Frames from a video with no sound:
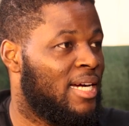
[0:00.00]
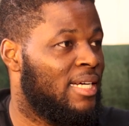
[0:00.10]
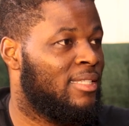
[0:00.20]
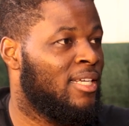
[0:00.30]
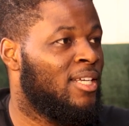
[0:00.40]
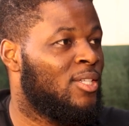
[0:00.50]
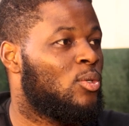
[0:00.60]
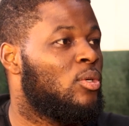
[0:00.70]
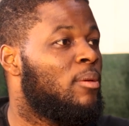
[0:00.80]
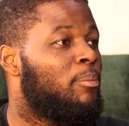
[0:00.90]
right?
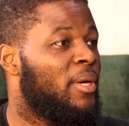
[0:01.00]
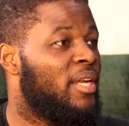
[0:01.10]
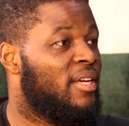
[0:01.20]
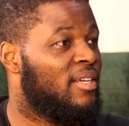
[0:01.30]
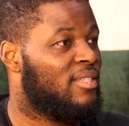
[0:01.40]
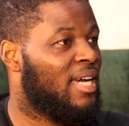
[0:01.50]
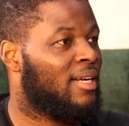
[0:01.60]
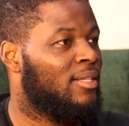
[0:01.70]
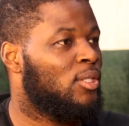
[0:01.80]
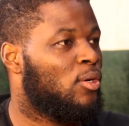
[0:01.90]
So they pay the
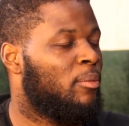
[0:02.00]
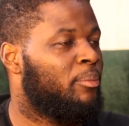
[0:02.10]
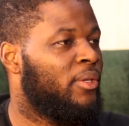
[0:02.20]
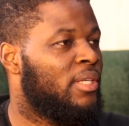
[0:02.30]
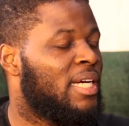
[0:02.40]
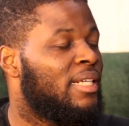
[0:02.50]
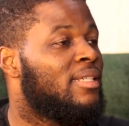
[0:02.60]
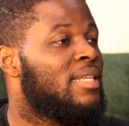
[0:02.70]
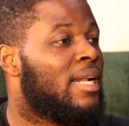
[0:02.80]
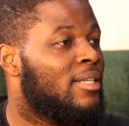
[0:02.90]
recycling companies, and the
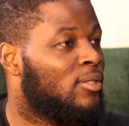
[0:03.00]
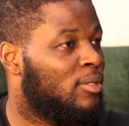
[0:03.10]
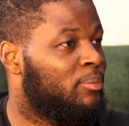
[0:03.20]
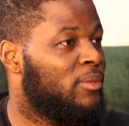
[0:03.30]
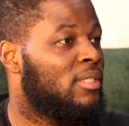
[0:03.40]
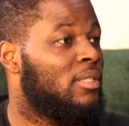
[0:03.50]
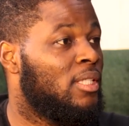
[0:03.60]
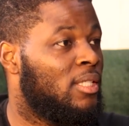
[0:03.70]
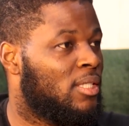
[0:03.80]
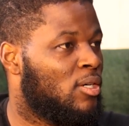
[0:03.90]
recycling companies
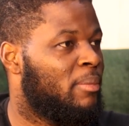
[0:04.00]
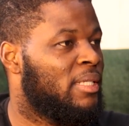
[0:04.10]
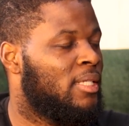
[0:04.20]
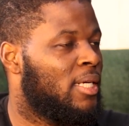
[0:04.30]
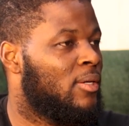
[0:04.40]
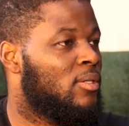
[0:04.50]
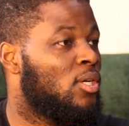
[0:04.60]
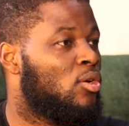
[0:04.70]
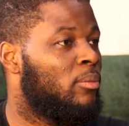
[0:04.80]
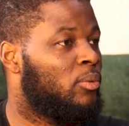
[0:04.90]
need these raw materials.
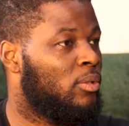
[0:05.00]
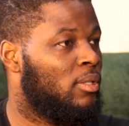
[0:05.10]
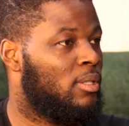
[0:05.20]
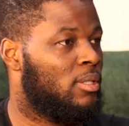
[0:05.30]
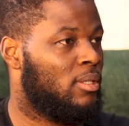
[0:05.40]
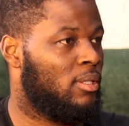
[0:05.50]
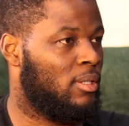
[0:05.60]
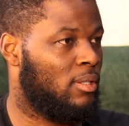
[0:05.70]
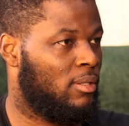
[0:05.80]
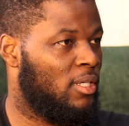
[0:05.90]
They come to these
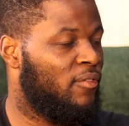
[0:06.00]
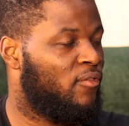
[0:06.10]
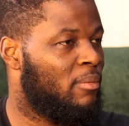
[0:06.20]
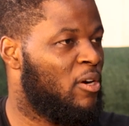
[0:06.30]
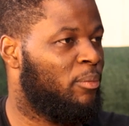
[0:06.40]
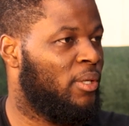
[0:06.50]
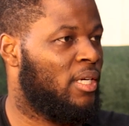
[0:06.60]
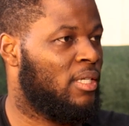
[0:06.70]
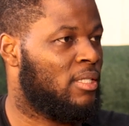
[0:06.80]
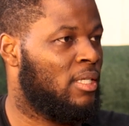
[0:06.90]
informal
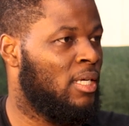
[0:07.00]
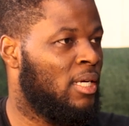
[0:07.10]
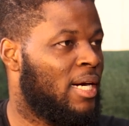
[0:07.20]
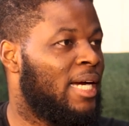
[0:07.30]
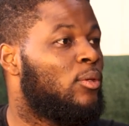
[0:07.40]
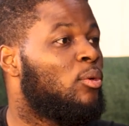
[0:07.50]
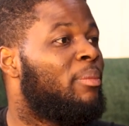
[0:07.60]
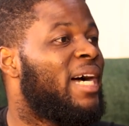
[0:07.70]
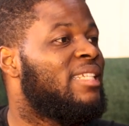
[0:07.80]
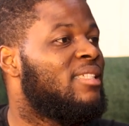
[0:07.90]
pickers, right, to
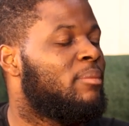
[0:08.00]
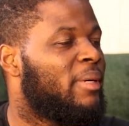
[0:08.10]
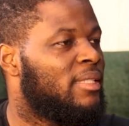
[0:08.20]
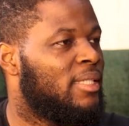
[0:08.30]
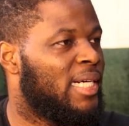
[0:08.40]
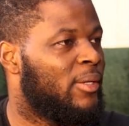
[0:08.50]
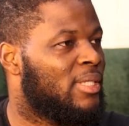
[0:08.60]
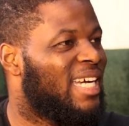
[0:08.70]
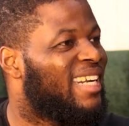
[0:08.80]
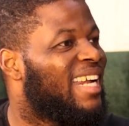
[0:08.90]
buy these
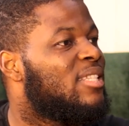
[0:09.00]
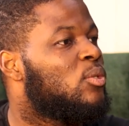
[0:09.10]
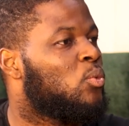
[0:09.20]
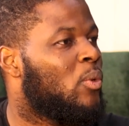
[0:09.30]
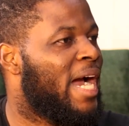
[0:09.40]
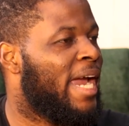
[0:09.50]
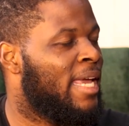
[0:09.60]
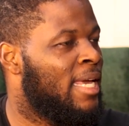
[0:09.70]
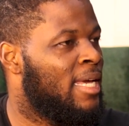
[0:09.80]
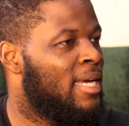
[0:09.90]
materials, and that's why
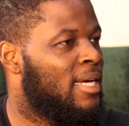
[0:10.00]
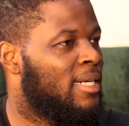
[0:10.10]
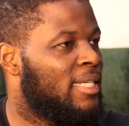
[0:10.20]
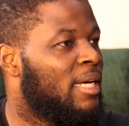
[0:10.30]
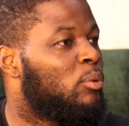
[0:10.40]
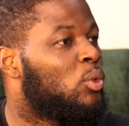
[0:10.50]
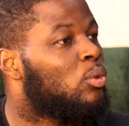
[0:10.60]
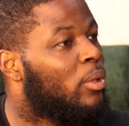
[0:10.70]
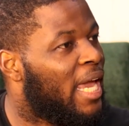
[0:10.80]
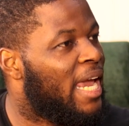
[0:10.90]
they're able
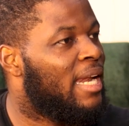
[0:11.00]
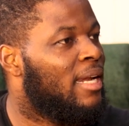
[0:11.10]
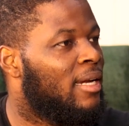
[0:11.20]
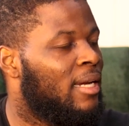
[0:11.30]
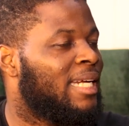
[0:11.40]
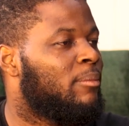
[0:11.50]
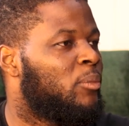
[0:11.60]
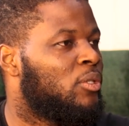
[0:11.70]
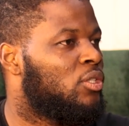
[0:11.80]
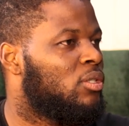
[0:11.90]
to earn that
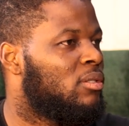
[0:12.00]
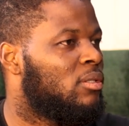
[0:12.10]
much.